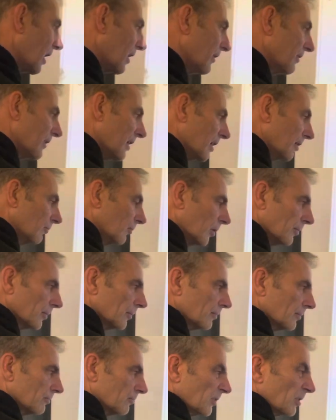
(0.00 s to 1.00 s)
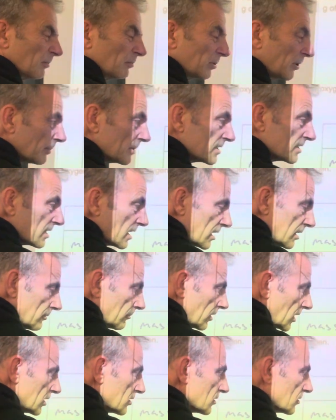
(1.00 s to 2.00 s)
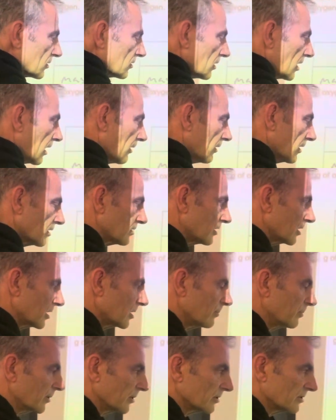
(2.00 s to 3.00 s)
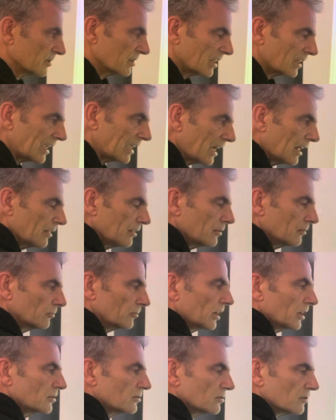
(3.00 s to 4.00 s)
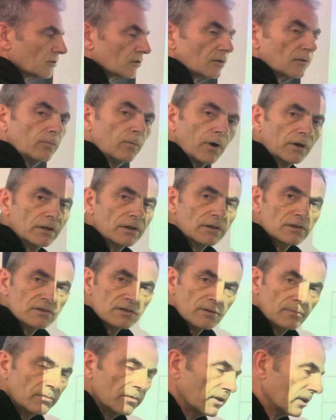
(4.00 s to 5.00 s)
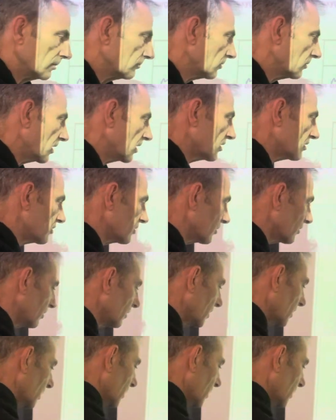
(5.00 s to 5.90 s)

And then what we, you can probably see the ratio there actually, but to get the ratio, the one to something ratio,